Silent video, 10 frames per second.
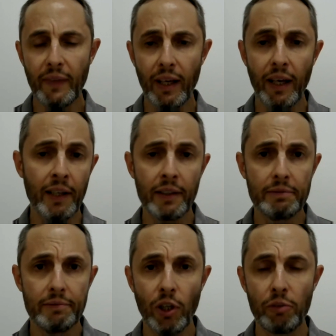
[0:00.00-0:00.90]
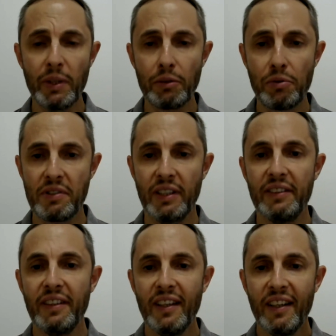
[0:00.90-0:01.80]
and got me interested
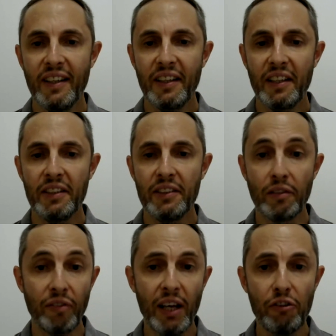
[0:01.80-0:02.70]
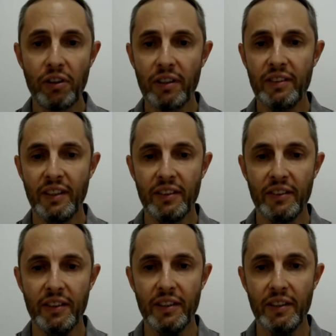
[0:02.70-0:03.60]
in inflation and
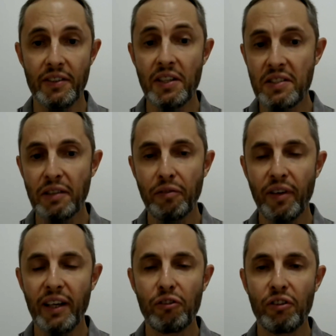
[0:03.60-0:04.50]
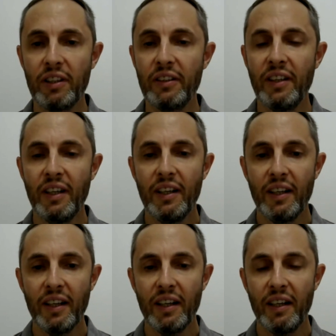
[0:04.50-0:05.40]
uh, disinflation.
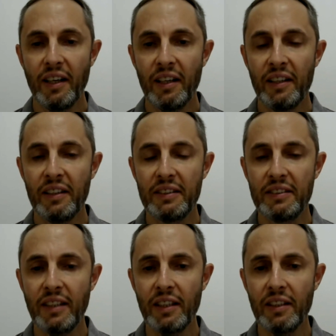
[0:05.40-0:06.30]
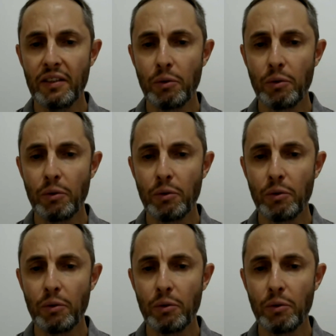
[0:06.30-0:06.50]
And then in